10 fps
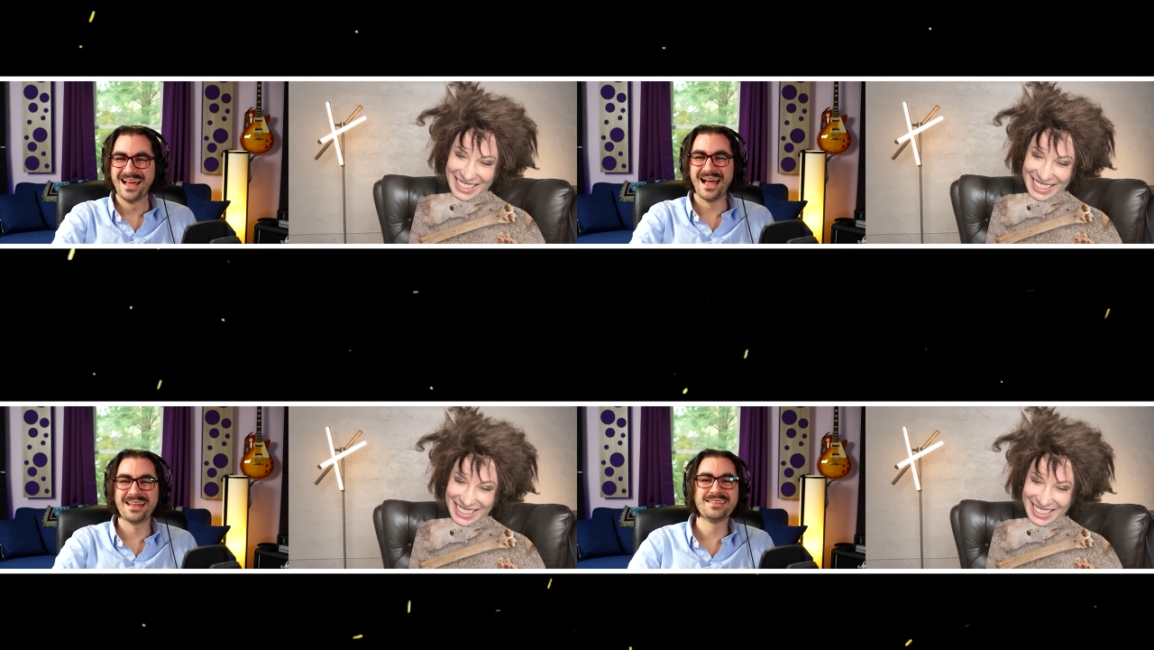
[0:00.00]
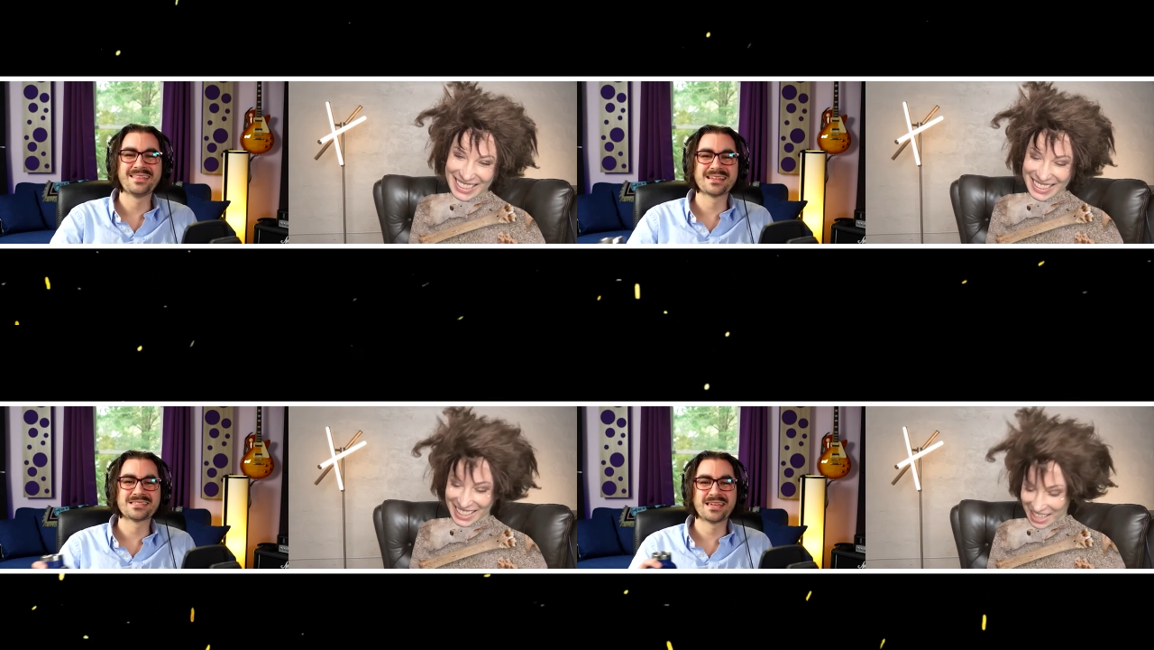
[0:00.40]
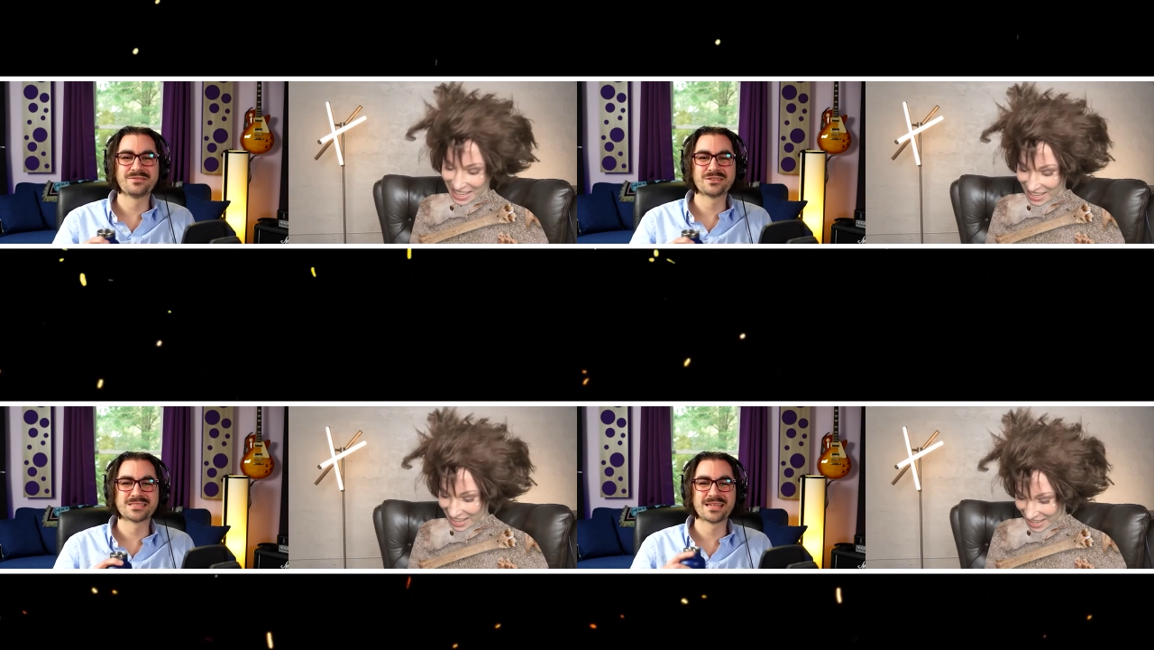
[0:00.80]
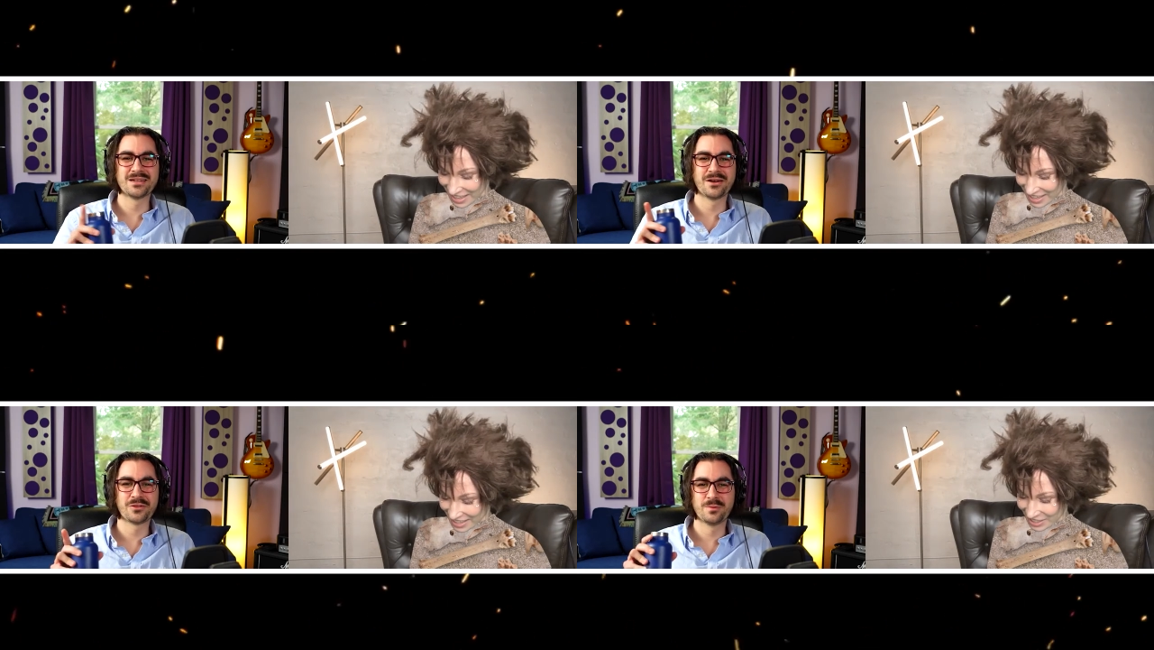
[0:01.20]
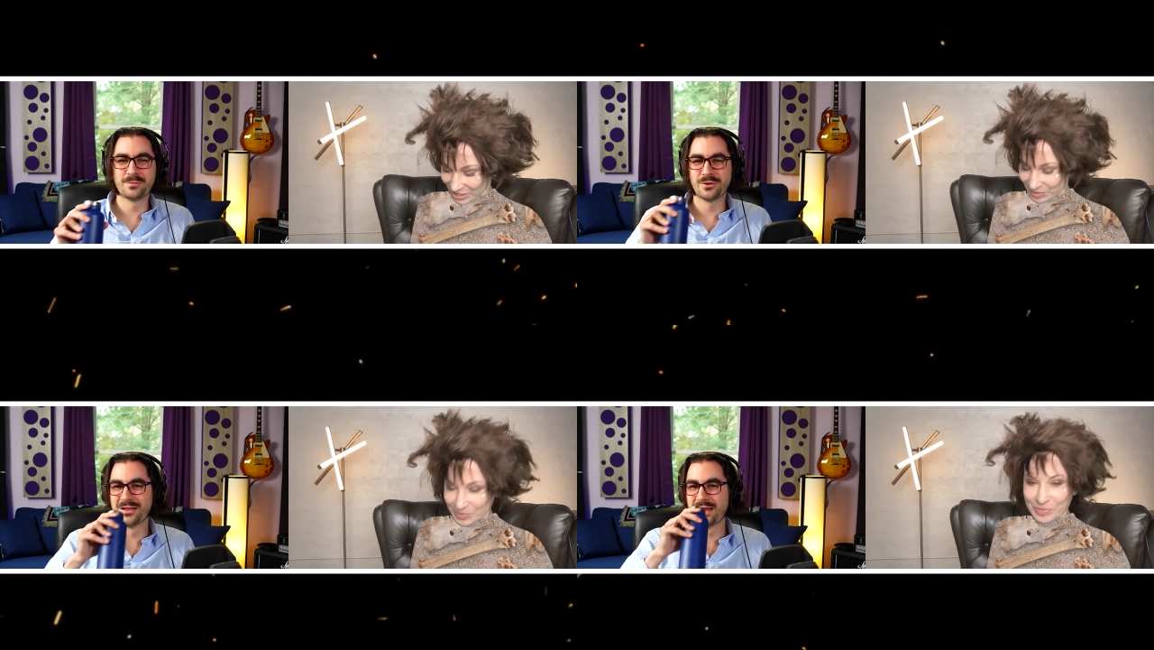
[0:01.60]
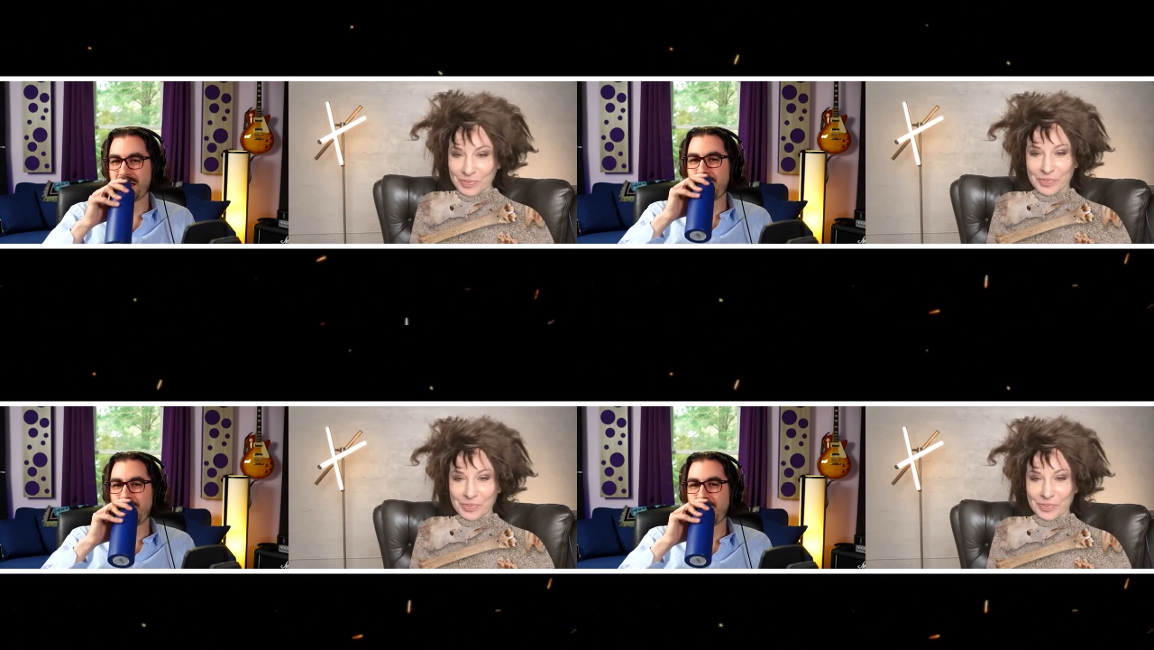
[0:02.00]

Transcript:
Speaker 1: I need that as a gift to send to other people.